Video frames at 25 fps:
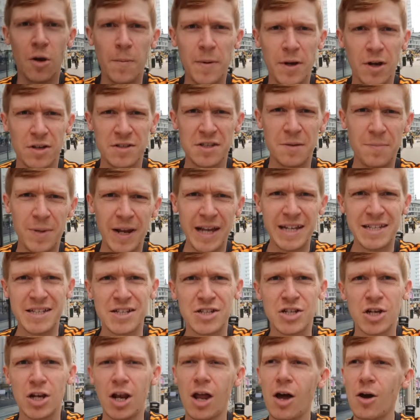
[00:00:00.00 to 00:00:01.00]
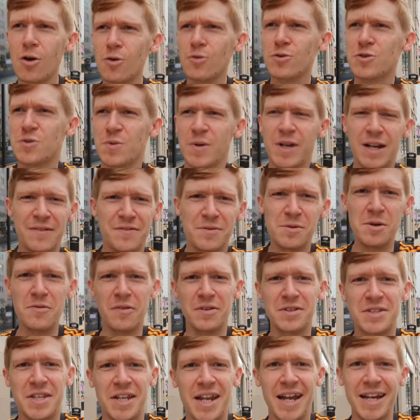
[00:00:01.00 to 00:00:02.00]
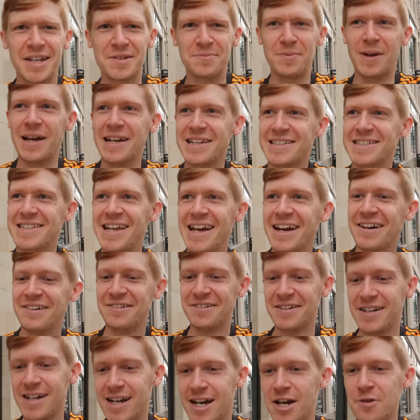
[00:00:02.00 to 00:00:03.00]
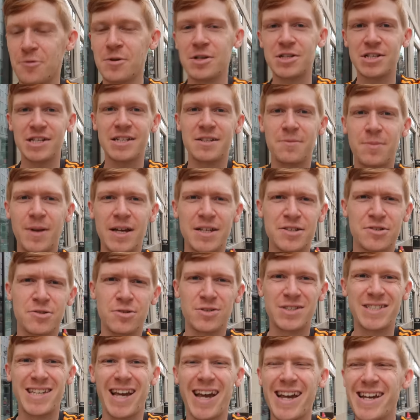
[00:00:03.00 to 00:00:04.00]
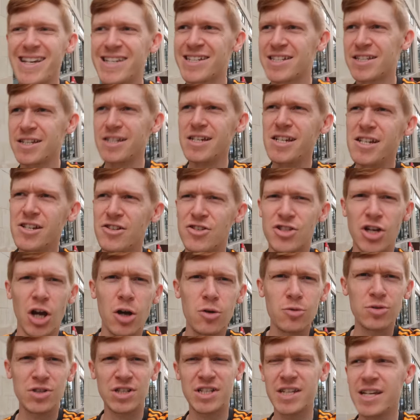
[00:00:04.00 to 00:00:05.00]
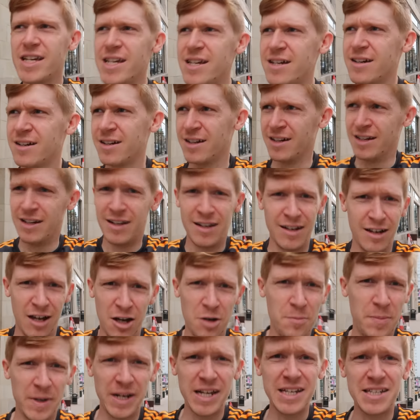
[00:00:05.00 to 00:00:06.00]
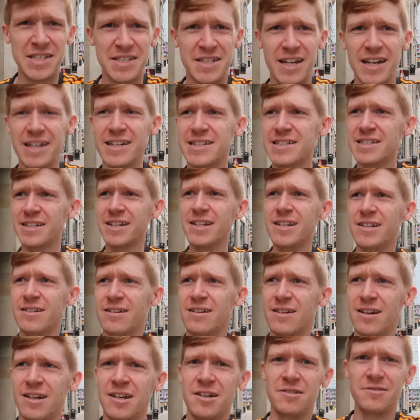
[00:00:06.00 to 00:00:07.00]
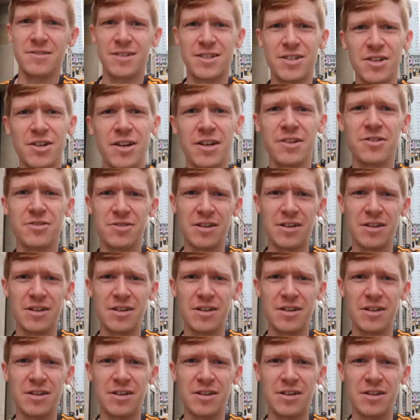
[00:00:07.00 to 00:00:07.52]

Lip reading: So because that place is closed, we're going to have to move on to the next place now, which is a place called Tasty Toasty. Hope it is tasty. Certainly